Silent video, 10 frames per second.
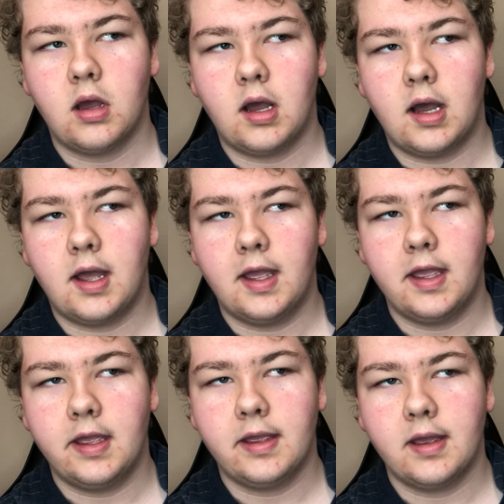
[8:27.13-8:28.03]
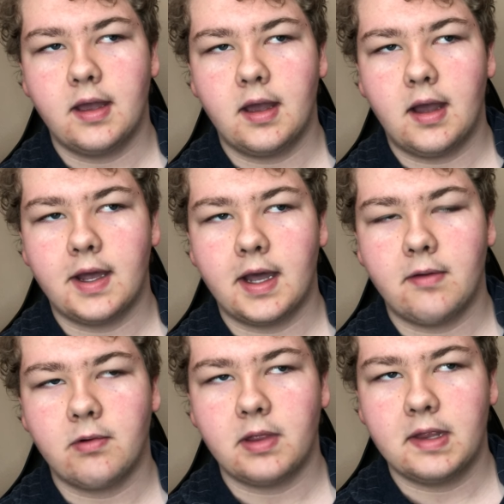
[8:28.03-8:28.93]
I I
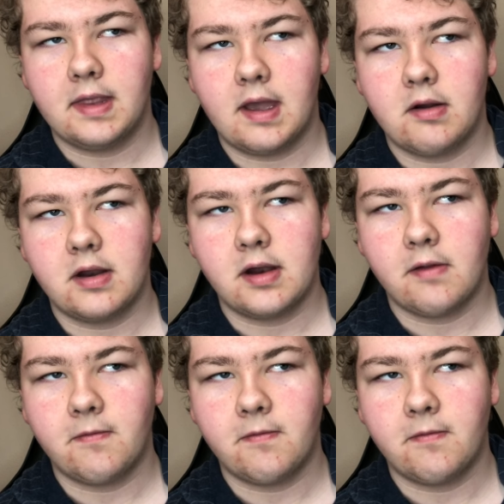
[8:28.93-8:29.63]
got really down and I